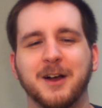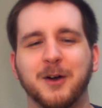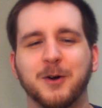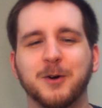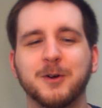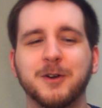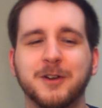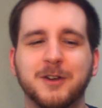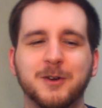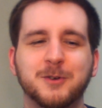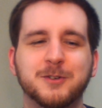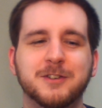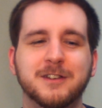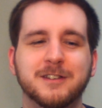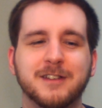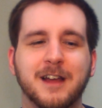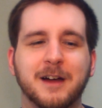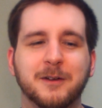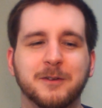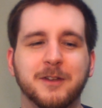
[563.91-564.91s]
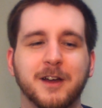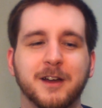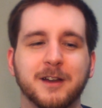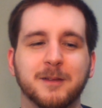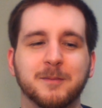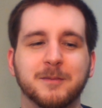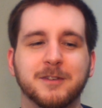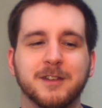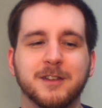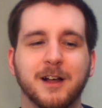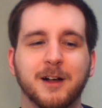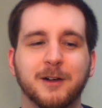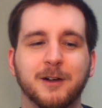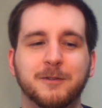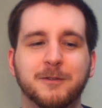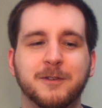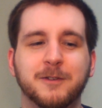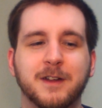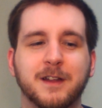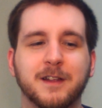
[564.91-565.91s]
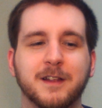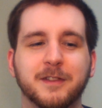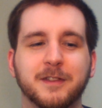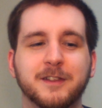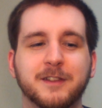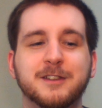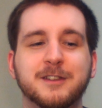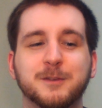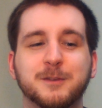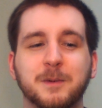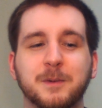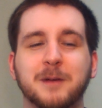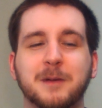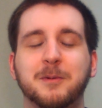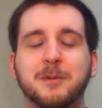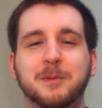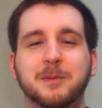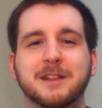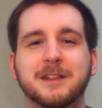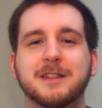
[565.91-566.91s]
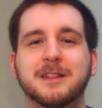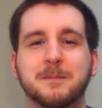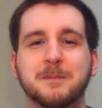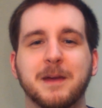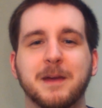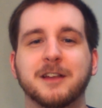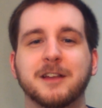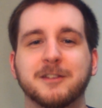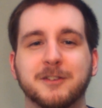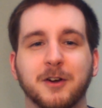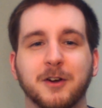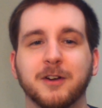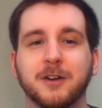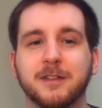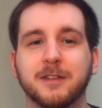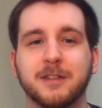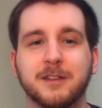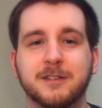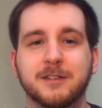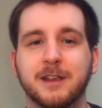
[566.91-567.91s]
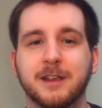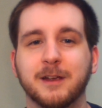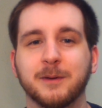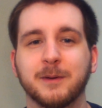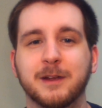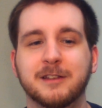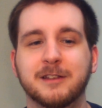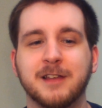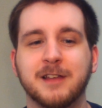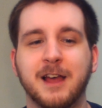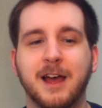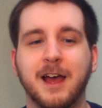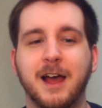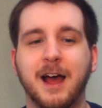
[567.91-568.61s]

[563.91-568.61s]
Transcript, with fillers: Horikoshi's outdone himself. This is probably the best arc of the series.